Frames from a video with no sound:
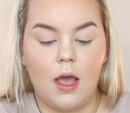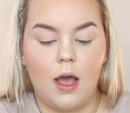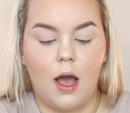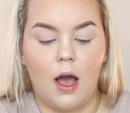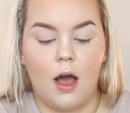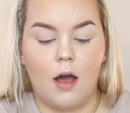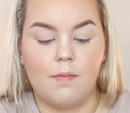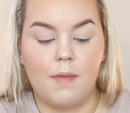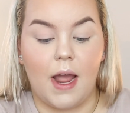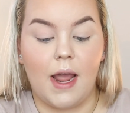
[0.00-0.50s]

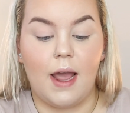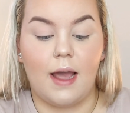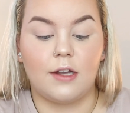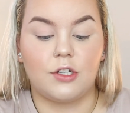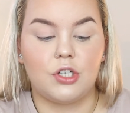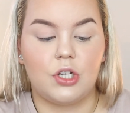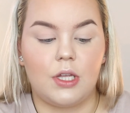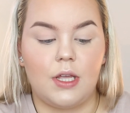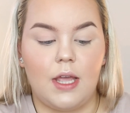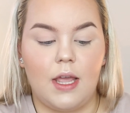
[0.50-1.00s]
Um, I
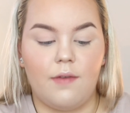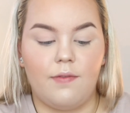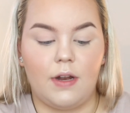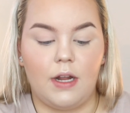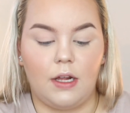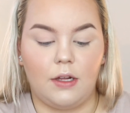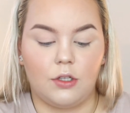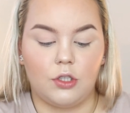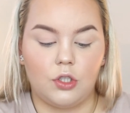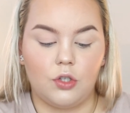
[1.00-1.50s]
actually even
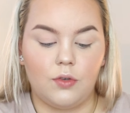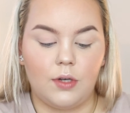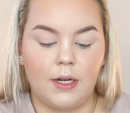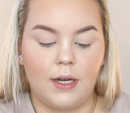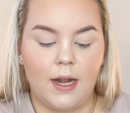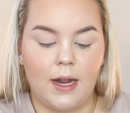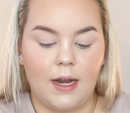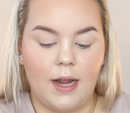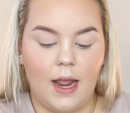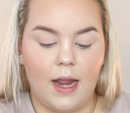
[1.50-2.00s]
included
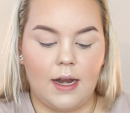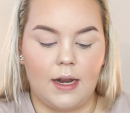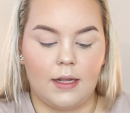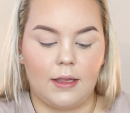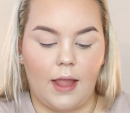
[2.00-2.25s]
it in a,